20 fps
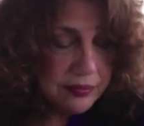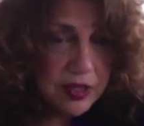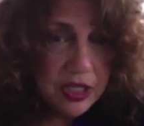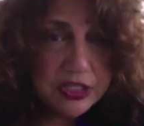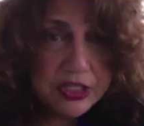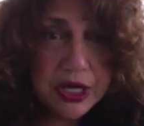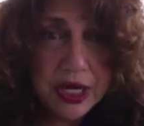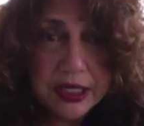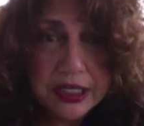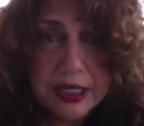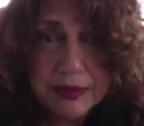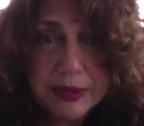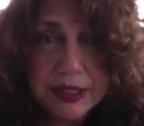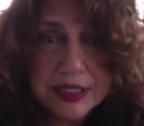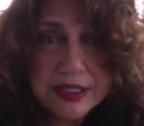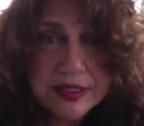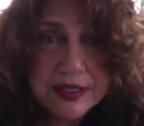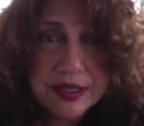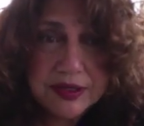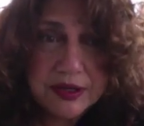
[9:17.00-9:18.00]

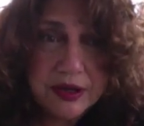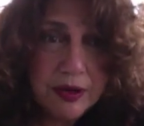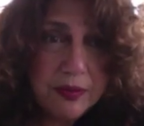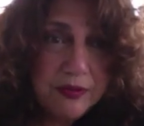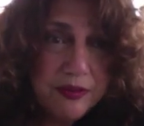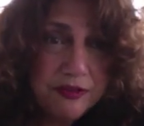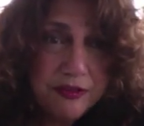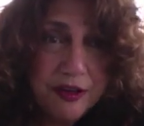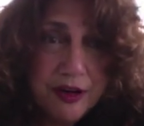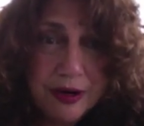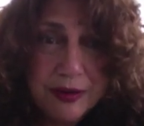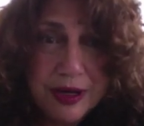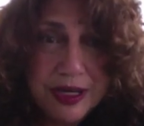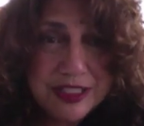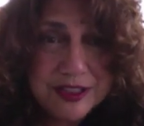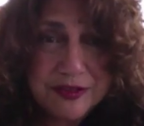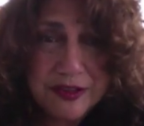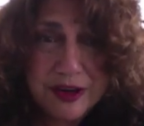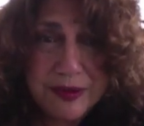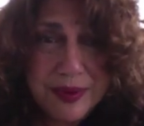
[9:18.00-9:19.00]
documents that go
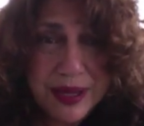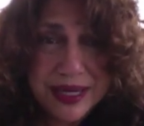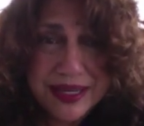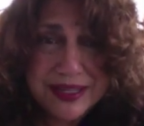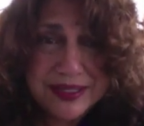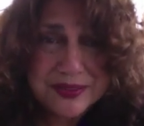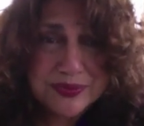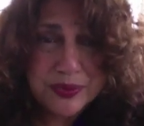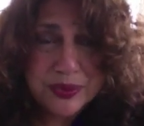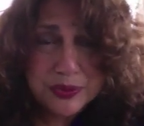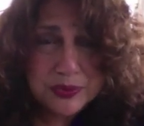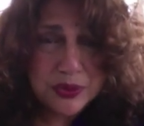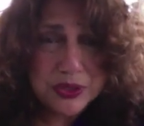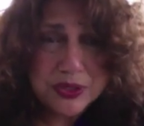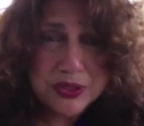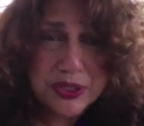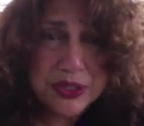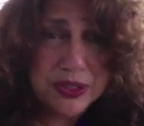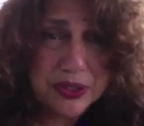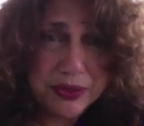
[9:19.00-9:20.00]
as far back as World
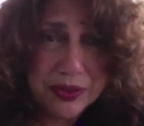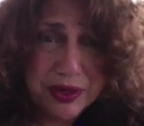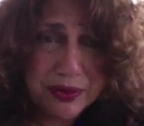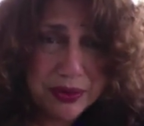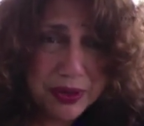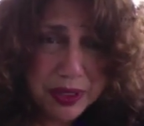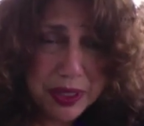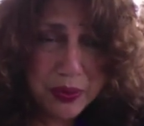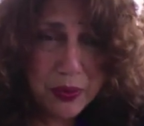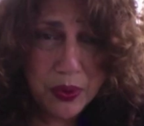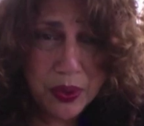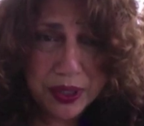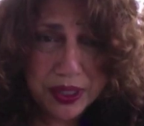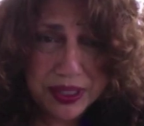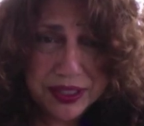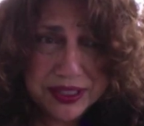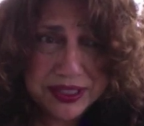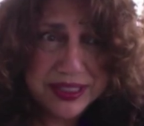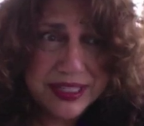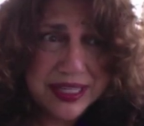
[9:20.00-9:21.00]
War II. They're already
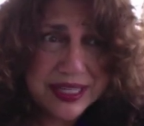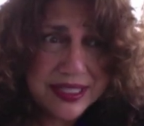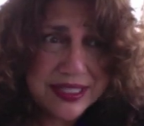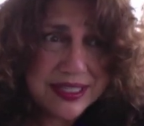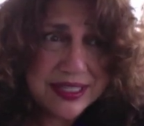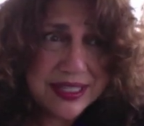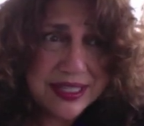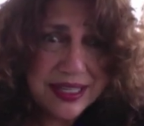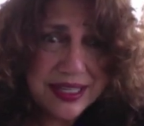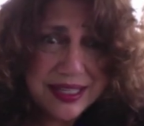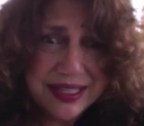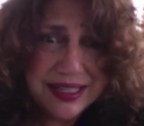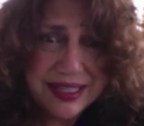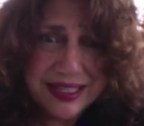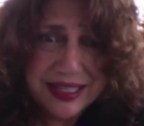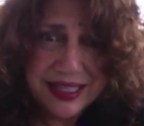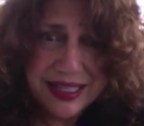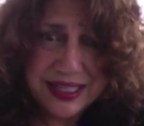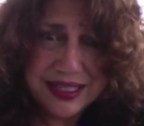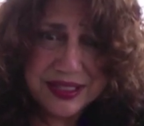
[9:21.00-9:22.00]
working on this.
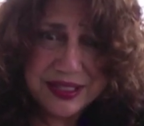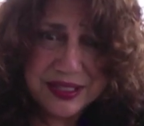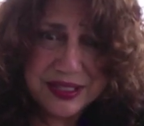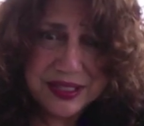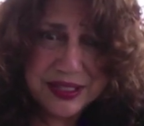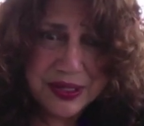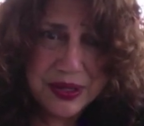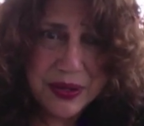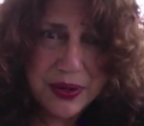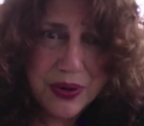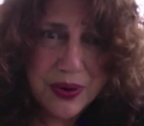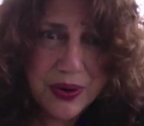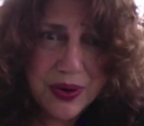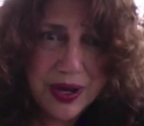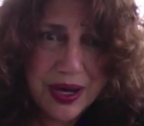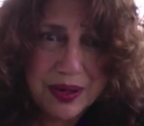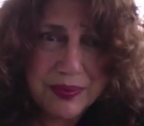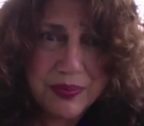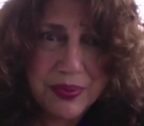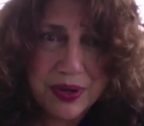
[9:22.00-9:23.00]
And so
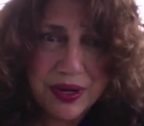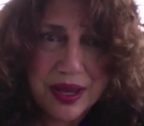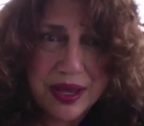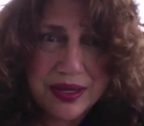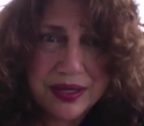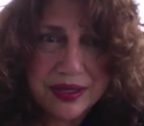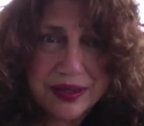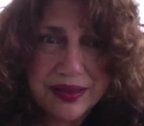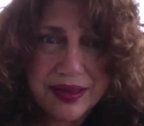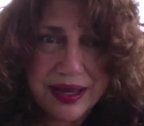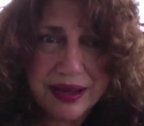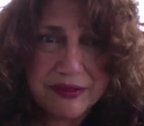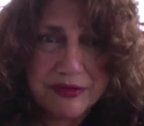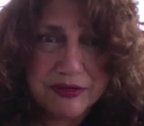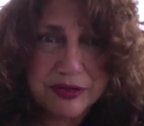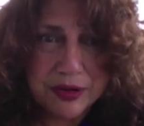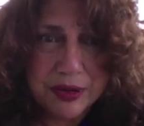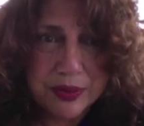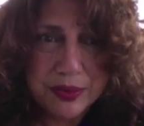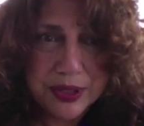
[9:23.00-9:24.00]
I'm bringing that
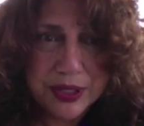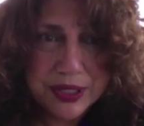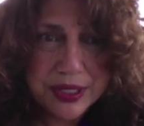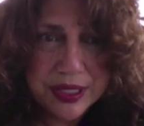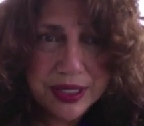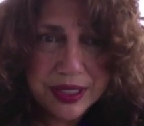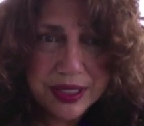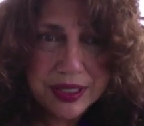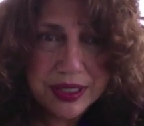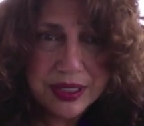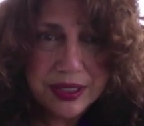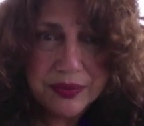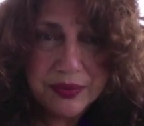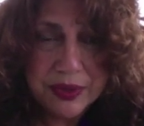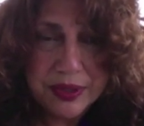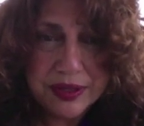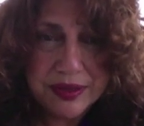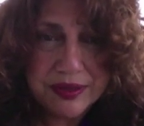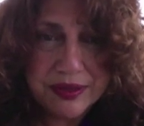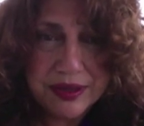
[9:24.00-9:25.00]
forward
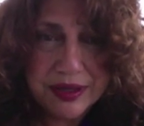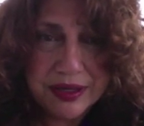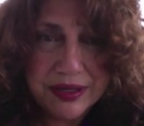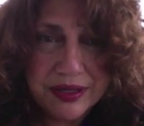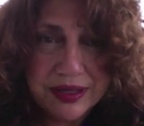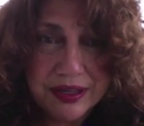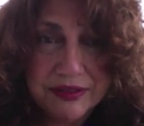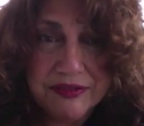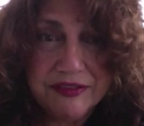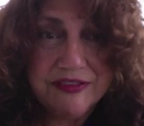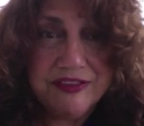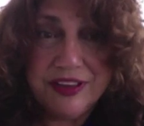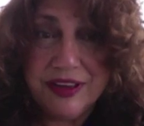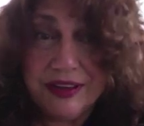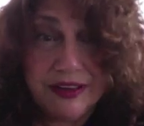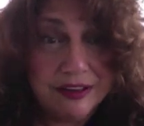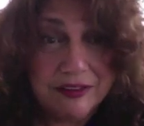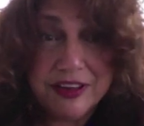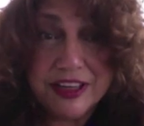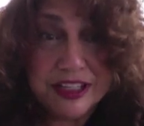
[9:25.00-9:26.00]
with
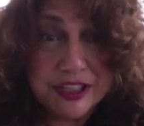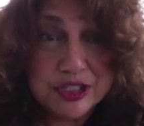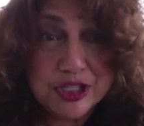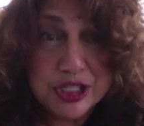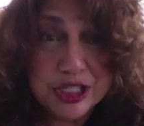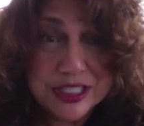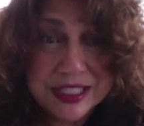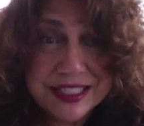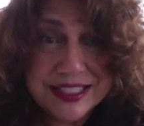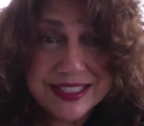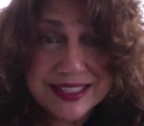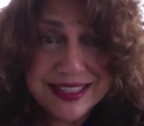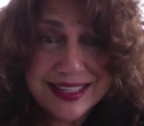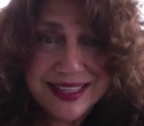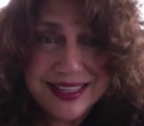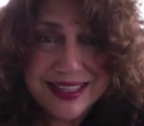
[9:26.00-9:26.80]
a vengeance.